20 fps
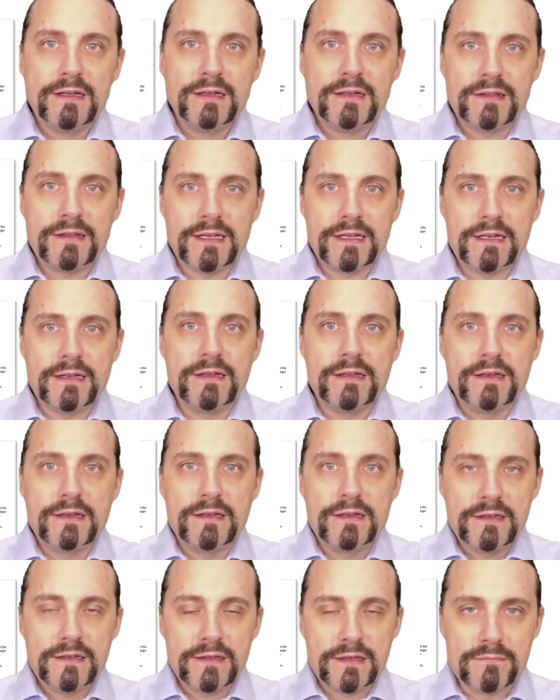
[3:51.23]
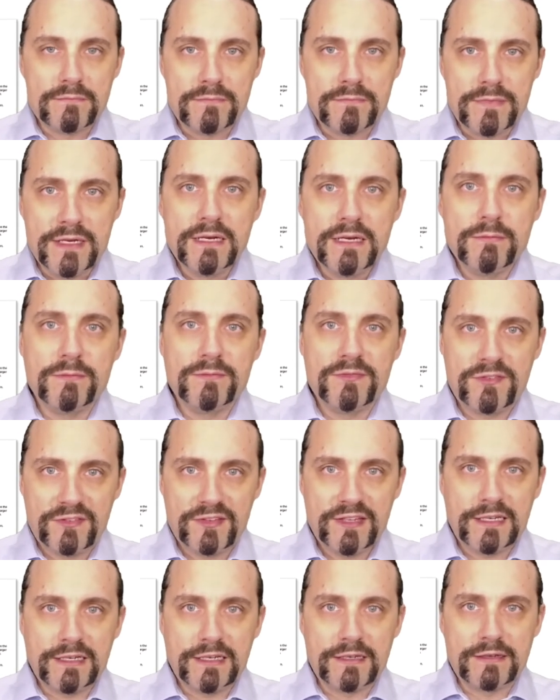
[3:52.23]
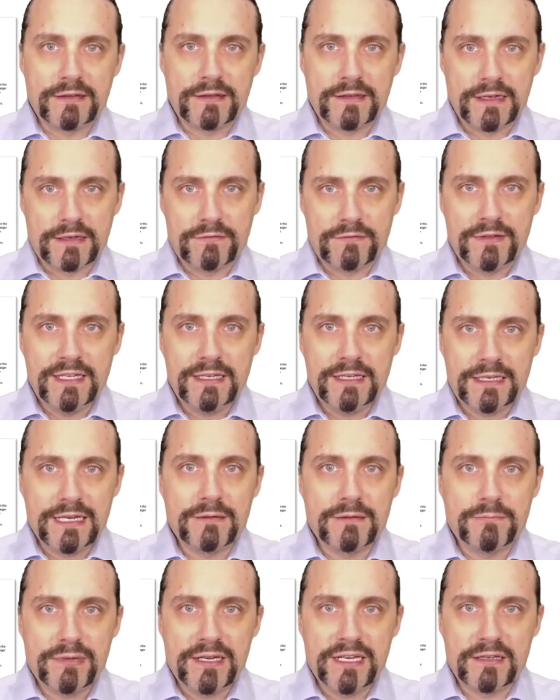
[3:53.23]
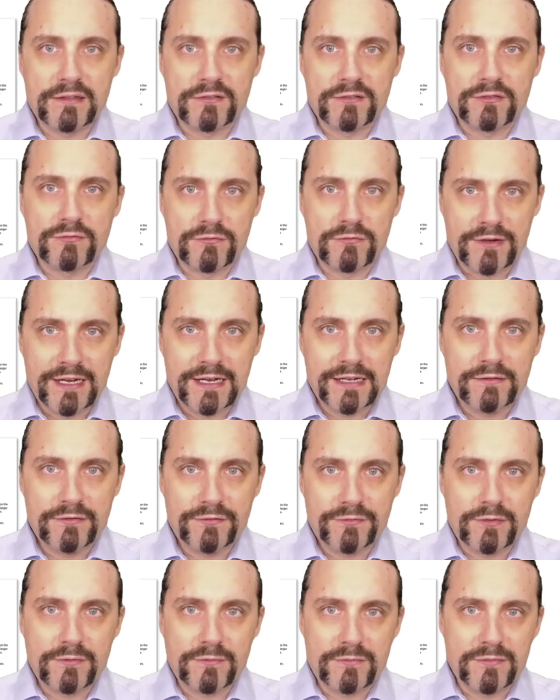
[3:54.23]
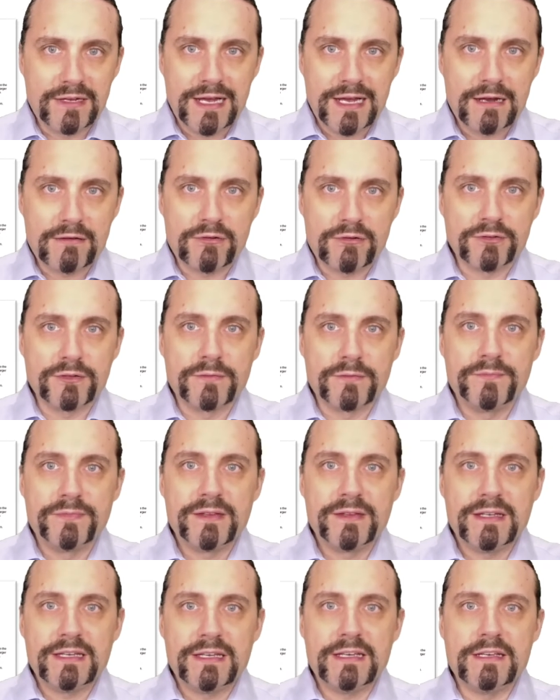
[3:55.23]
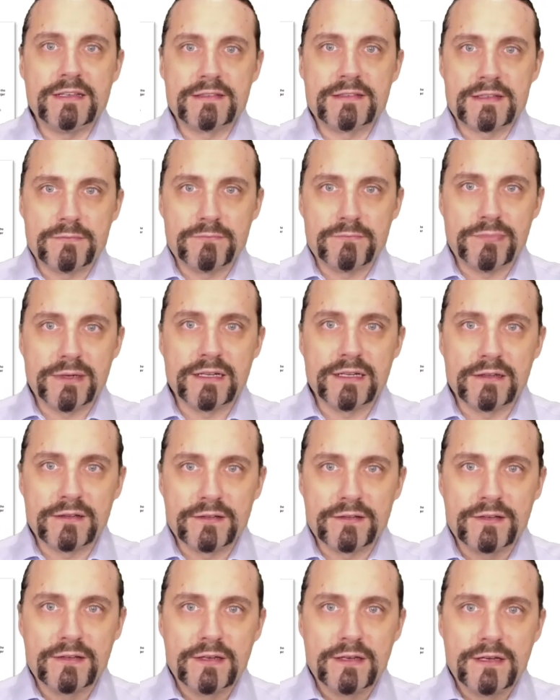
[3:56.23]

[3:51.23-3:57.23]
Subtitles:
Then the minimum thing that we can build right from now on is build